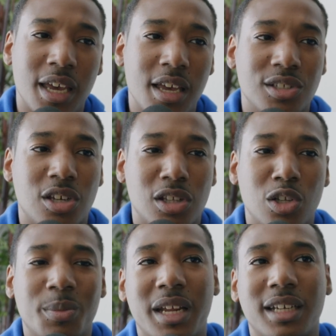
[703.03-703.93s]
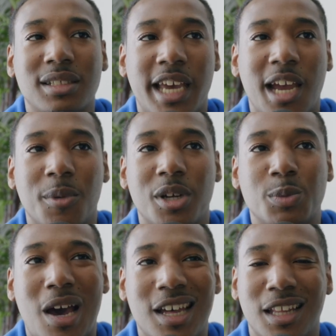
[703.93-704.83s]
So the Luminex camera is
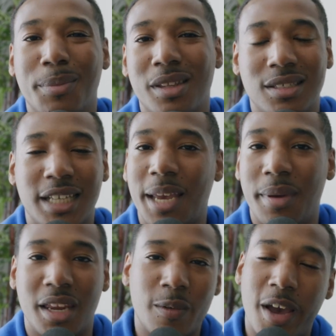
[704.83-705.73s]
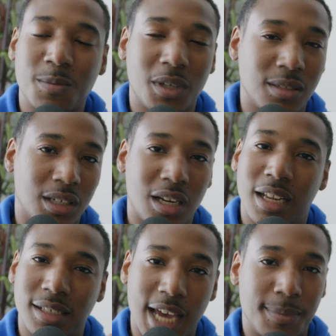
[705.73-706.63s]
probably going to be the same anyways, because we're going to
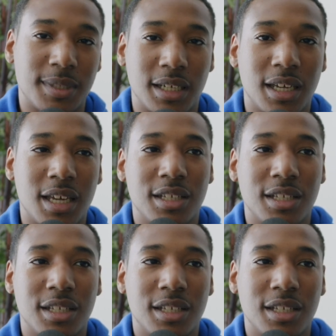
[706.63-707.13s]
adapt it.